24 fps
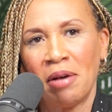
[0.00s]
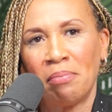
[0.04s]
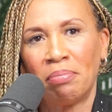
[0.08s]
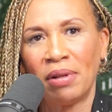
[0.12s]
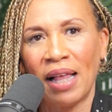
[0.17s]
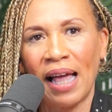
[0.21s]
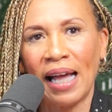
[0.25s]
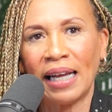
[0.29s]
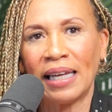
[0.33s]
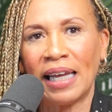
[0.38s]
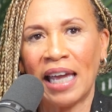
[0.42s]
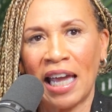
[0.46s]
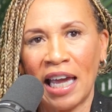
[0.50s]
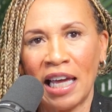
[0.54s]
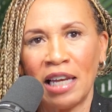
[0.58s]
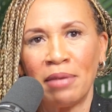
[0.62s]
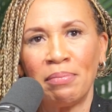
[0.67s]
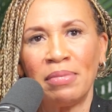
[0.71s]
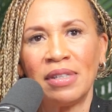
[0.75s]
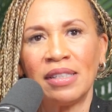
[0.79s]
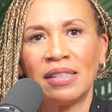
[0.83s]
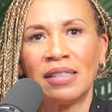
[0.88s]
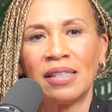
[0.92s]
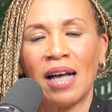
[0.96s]
Black
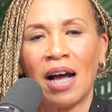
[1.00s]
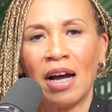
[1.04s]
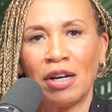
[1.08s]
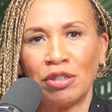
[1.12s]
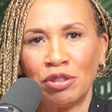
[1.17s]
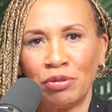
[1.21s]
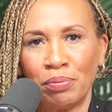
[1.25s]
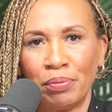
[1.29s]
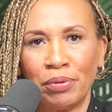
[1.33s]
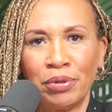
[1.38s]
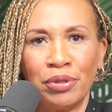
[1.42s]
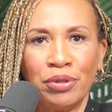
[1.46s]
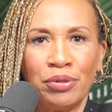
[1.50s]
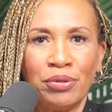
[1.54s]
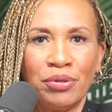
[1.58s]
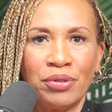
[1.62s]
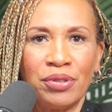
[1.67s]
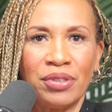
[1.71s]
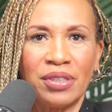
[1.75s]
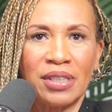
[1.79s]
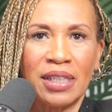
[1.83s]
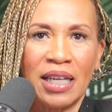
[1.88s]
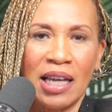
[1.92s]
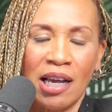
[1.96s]
cannabis
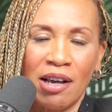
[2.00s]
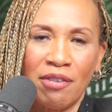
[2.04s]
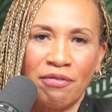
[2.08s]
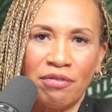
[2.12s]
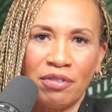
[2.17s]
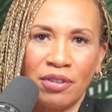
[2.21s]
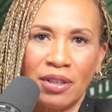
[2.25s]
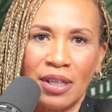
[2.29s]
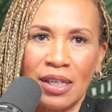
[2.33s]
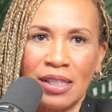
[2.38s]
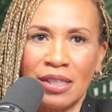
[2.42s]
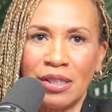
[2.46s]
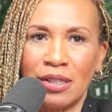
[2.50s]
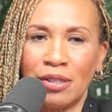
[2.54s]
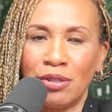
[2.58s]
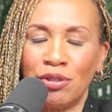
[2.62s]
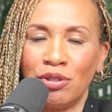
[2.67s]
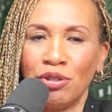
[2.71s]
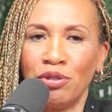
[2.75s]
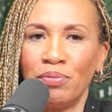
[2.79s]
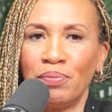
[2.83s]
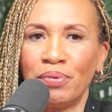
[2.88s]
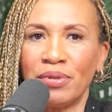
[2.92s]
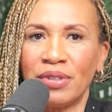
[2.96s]
entrepreneurs account for less than
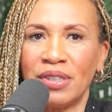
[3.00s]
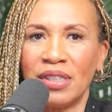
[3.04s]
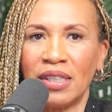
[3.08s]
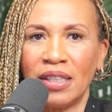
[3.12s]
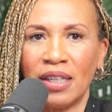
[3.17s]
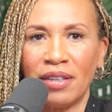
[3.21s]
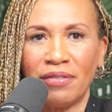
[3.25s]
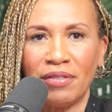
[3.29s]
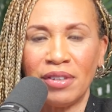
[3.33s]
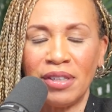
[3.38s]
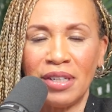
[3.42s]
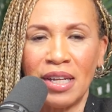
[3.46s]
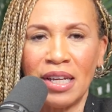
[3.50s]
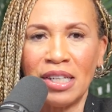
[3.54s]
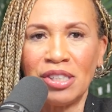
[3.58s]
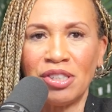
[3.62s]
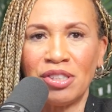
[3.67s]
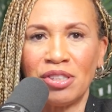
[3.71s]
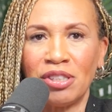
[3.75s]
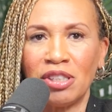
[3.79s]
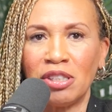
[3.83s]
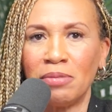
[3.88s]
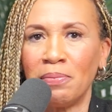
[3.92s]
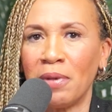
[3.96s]
2% of the
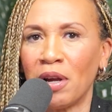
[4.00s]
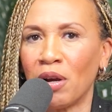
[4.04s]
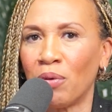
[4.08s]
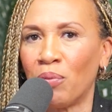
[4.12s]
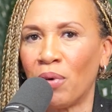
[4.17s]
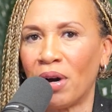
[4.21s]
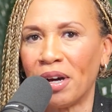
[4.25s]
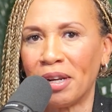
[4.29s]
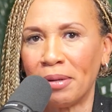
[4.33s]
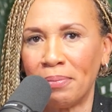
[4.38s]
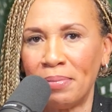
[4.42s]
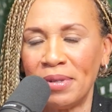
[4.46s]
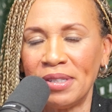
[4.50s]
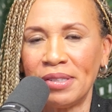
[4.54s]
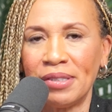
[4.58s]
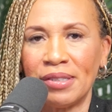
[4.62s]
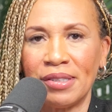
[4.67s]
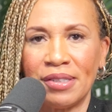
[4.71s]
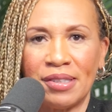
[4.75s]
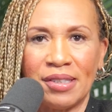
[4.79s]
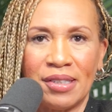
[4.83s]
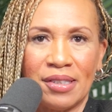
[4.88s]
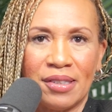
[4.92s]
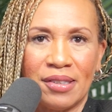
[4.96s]
nation's marijuana
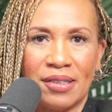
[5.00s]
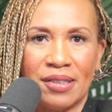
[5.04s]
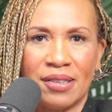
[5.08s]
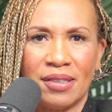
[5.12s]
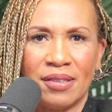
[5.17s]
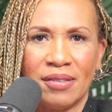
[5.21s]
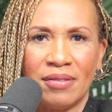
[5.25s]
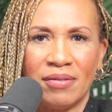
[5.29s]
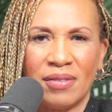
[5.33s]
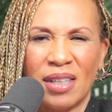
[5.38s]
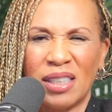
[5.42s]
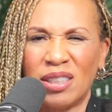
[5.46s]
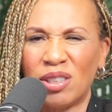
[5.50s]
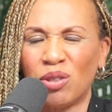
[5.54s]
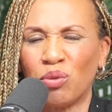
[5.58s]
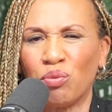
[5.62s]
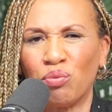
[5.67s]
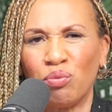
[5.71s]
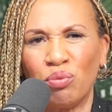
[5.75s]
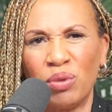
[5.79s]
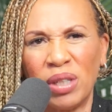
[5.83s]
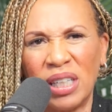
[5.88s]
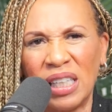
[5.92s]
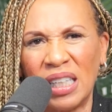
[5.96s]
businesses. That's a
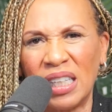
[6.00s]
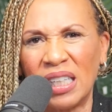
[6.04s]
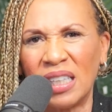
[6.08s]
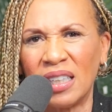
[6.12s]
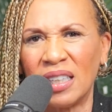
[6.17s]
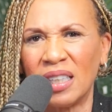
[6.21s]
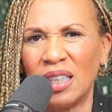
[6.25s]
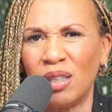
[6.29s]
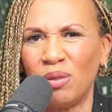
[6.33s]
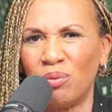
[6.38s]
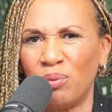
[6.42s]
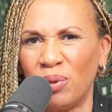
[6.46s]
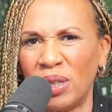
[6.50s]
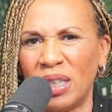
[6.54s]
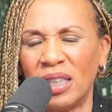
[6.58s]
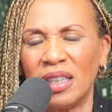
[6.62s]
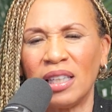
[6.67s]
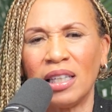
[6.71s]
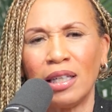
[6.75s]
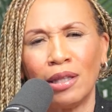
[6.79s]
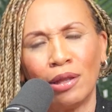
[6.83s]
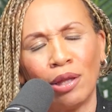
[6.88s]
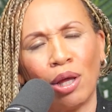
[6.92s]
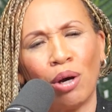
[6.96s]
really,
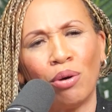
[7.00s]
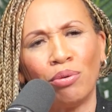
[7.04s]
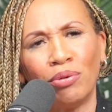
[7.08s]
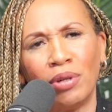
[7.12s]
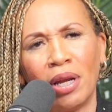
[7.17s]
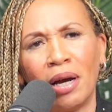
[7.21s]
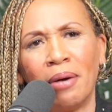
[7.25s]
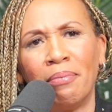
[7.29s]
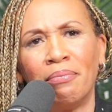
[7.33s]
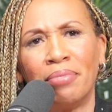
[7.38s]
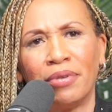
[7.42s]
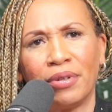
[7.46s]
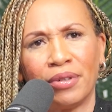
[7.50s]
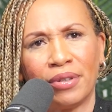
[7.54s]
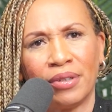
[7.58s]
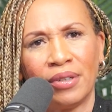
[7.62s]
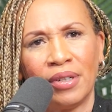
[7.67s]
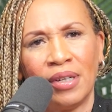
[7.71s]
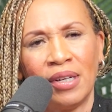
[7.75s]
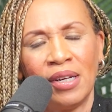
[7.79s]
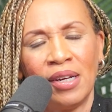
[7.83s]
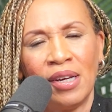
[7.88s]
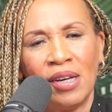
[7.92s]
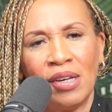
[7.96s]
really low number.
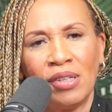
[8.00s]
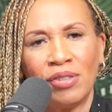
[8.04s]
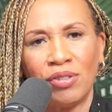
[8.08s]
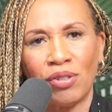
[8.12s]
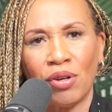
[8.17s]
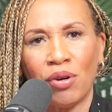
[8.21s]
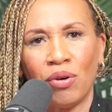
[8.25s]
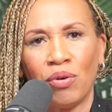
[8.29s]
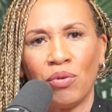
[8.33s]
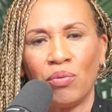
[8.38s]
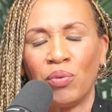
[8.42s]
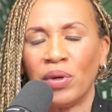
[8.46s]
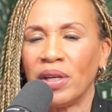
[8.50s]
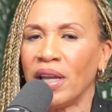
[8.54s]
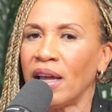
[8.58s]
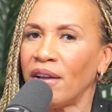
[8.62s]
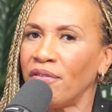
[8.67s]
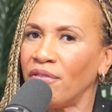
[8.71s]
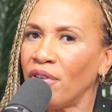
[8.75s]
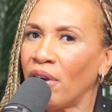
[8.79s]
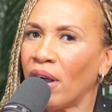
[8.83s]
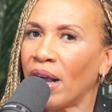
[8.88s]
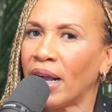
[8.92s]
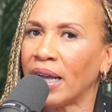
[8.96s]
So
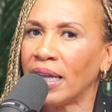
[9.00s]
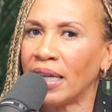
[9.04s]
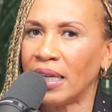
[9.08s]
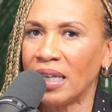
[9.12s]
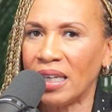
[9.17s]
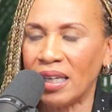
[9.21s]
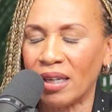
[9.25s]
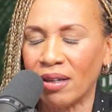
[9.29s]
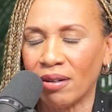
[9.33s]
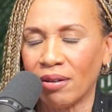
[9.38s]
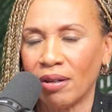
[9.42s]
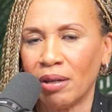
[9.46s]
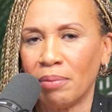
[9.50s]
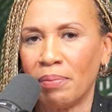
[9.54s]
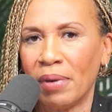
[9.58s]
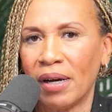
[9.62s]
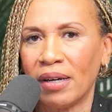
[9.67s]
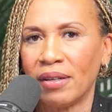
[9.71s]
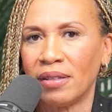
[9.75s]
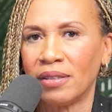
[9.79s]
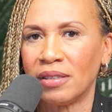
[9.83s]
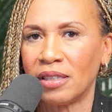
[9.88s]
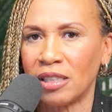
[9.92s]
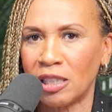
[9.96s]
whenever I hear
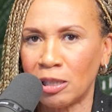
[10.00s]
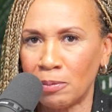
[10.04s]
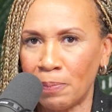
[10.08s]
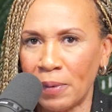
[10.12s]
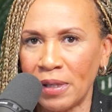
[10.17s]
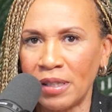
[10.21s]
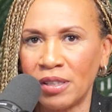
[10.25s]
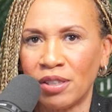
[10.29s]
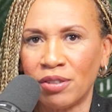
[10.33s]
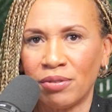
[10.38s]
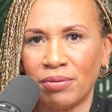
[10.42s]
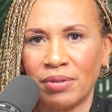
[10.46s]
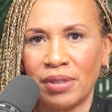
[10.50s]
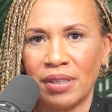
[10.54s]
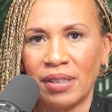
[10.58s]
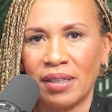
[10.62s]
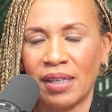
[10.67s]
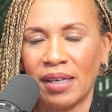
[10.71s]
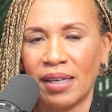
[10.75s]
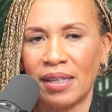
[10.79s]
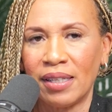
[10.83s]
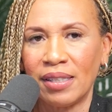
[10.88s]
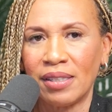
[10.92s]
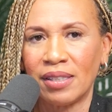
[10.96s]
about a dispensary
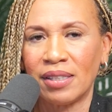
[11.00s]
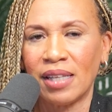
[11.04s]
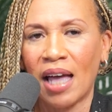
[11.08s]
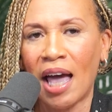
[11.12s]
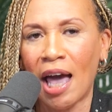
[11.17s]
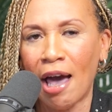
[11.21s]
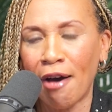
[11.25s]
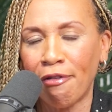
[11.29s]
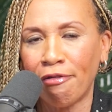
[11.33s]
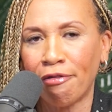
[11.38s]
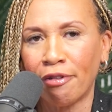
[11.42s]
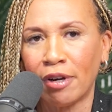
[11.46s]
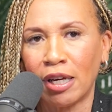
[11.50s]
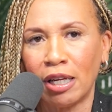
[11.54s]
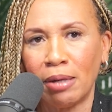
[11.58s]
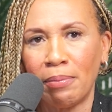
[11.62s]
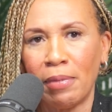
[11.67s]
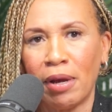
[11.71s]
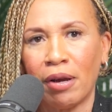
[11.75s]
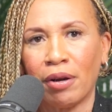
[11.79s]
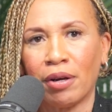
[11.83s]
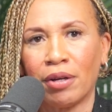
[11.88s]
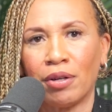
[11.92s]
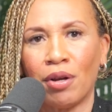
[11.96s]
that is African
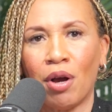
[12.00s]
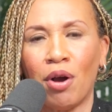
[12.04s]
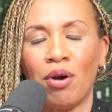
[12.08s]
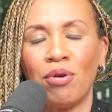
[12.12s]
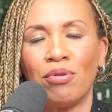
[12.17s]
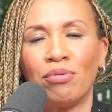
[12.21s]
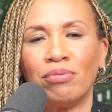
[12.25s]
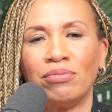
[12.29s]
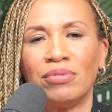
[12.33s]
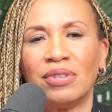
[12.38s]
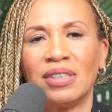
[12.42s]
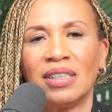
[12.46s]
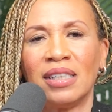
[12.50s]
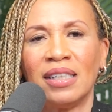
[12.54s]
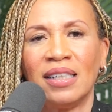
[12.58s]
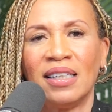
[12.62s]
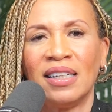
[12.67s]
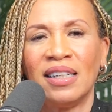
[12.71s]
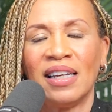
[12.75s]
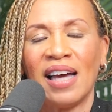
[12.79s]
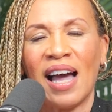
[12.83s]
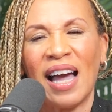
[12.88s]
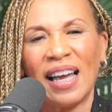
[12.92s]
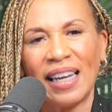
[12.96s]
American owned,
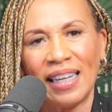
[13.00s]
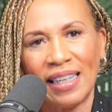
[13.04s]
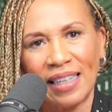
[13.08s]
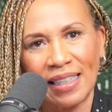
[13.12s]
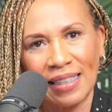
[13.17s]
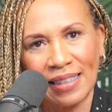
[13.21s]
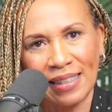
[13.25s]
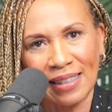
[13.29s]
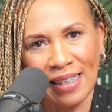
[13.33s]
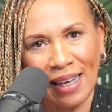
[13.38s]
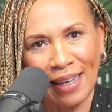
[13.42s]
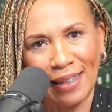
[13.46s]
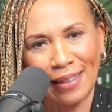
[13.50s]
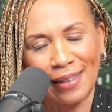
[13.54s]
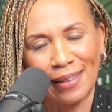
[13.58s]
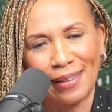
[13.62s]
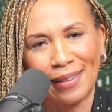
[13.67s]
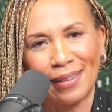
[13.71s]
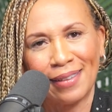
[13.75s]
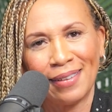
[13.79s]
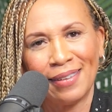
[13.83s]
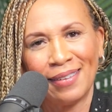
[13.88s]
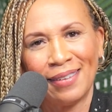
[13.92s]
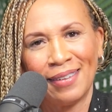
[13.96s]
I get excited.